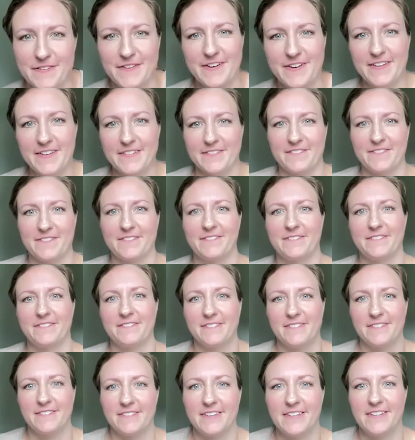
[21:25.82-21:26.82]
All right.
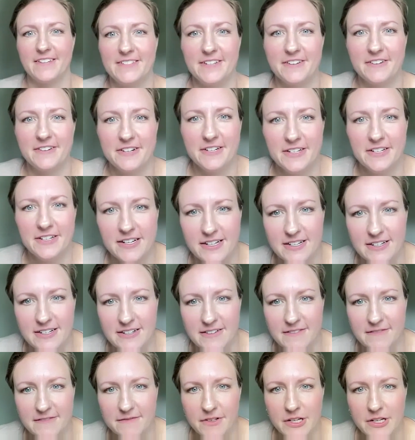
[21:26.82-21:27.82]
Thanks, Aaron.
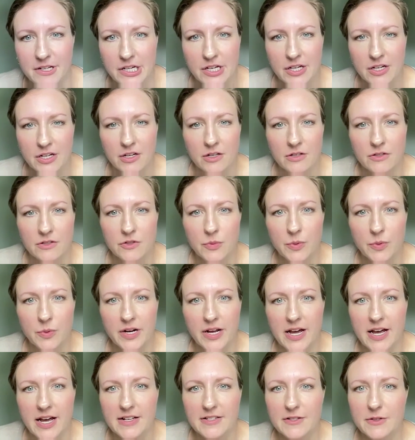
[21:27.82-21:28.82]

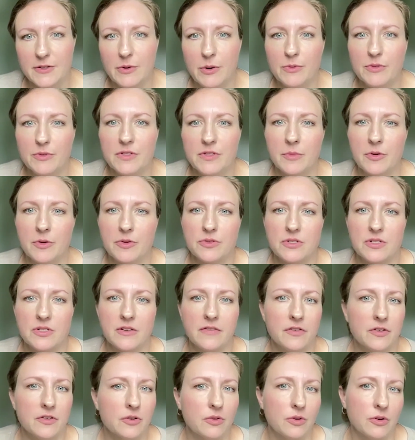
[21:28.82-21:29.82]
Zuena asks, what was the most
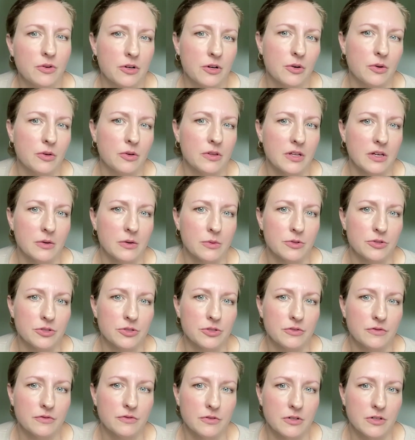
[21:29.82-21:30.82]
difficult coding language
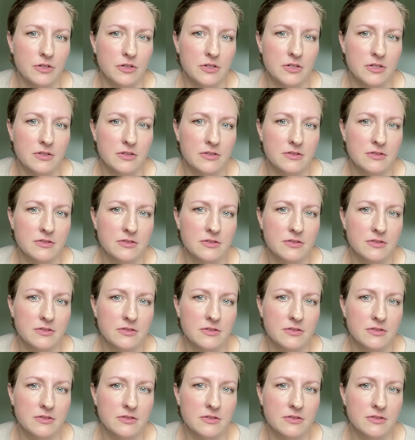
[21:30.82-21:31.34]
you've learned?